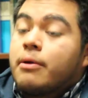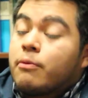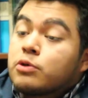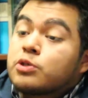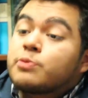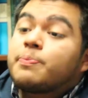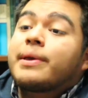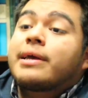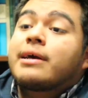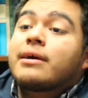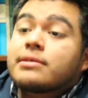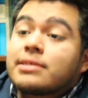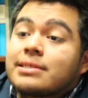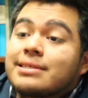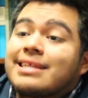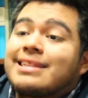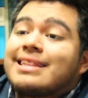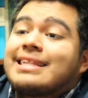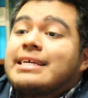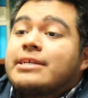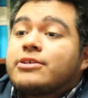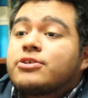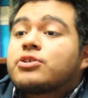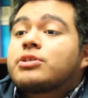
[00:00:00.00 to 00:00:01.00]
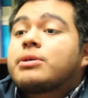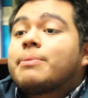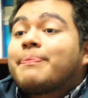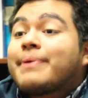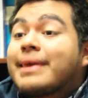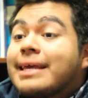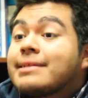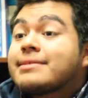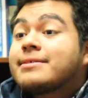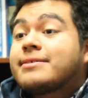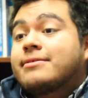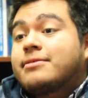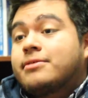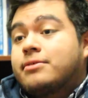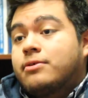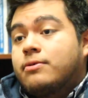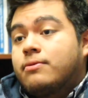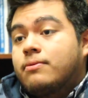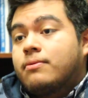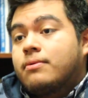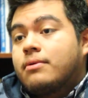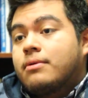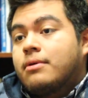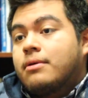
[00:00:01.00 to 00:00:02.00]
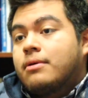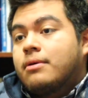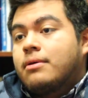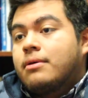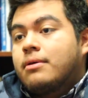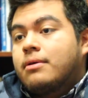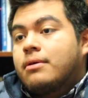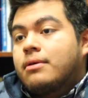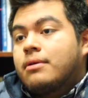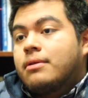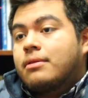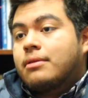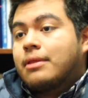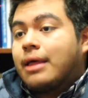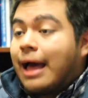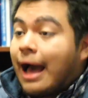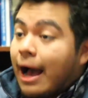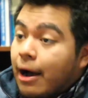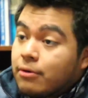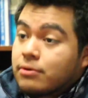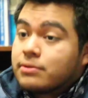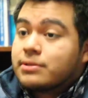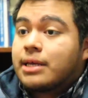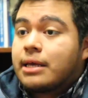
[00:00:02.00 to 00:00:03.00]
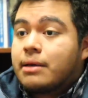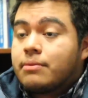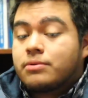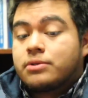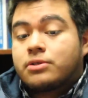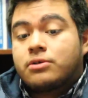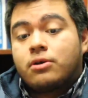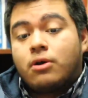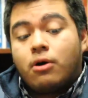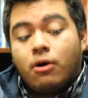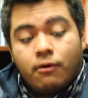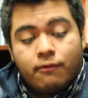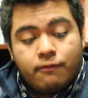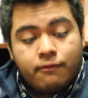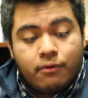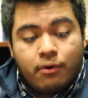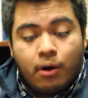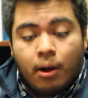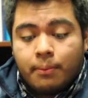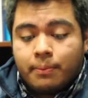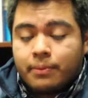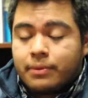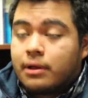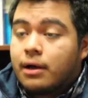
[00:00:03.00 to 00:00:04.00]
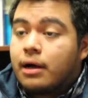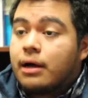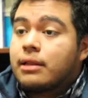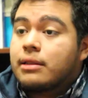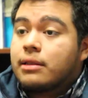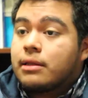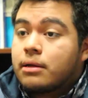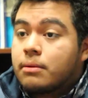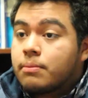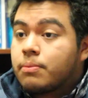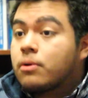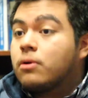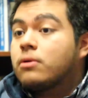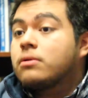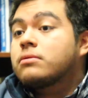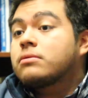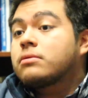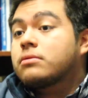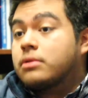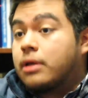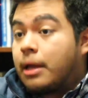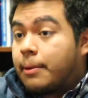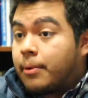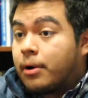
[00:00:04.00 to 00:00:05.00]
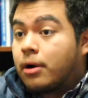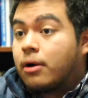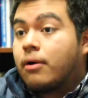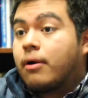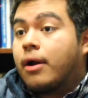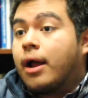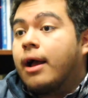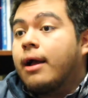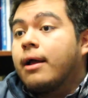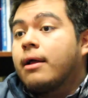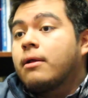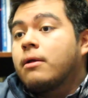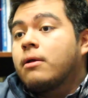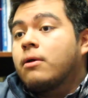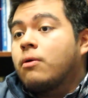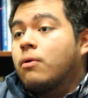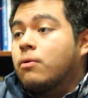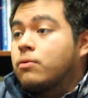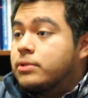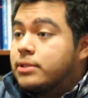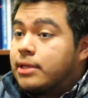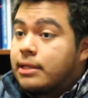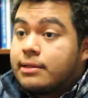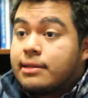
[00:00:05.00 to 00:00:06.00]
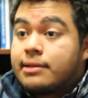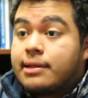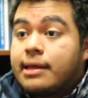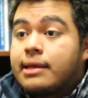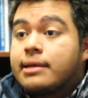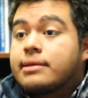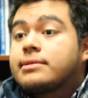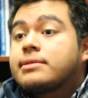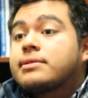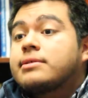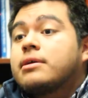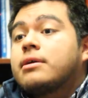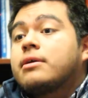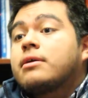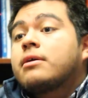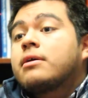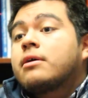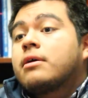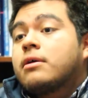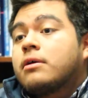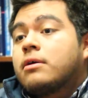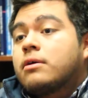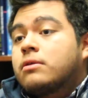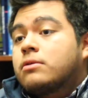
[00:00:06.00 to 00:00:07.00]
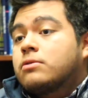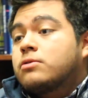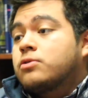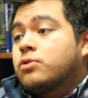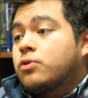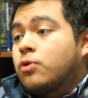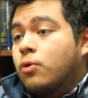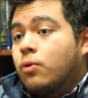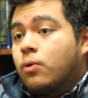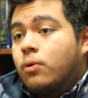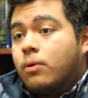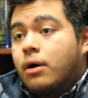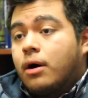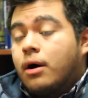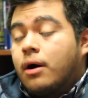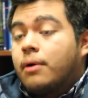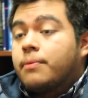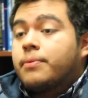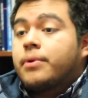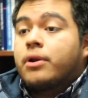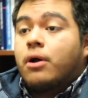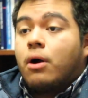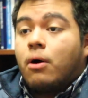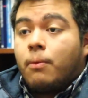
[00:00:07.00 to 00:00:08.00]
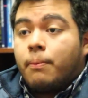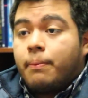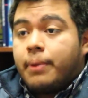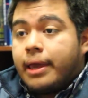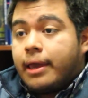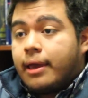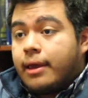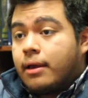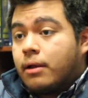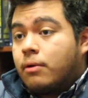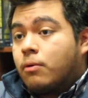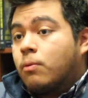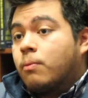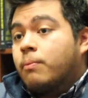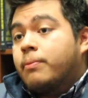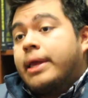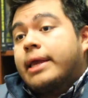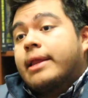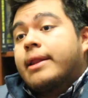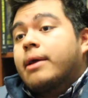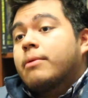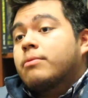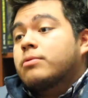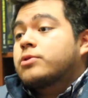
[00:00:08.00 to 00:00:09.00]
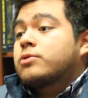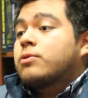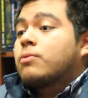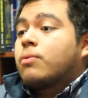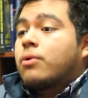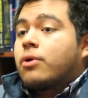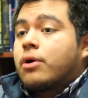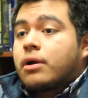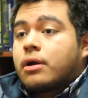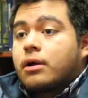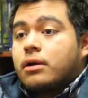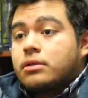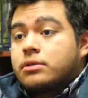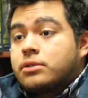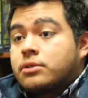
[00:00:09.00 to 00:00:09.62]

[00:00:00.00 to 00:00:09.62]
it was because of the Leadership Institute that I was able to go from a liberal Democrat who was at DNC to being able to work